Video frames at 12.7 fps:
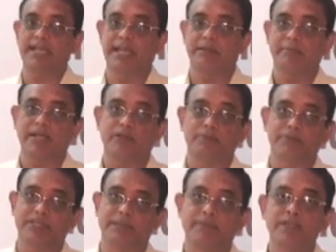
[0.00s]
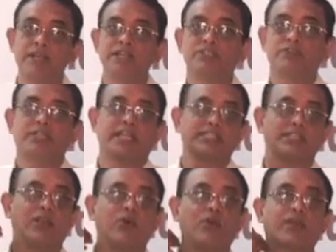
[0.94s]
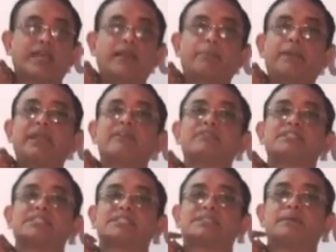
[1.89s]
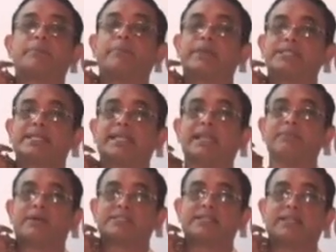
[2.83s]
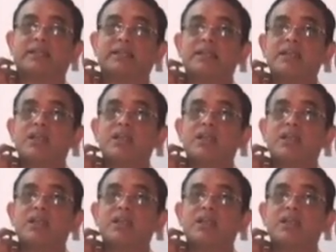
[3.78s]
and myelopathy. So there is a local pain which is basically muscle